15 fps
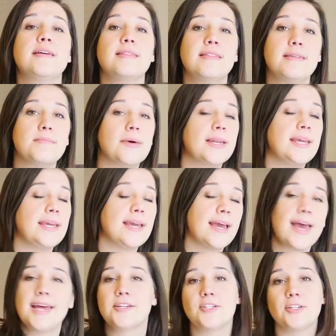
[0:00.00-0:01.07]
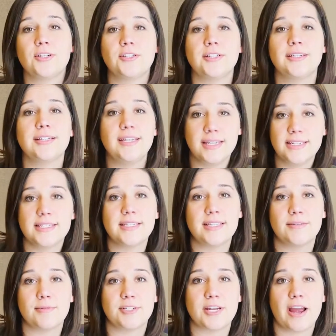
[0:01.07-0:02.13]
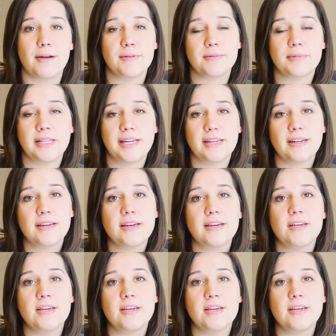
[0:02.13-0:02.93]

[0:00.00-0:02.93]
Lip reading: that the money entered into the retirement plan.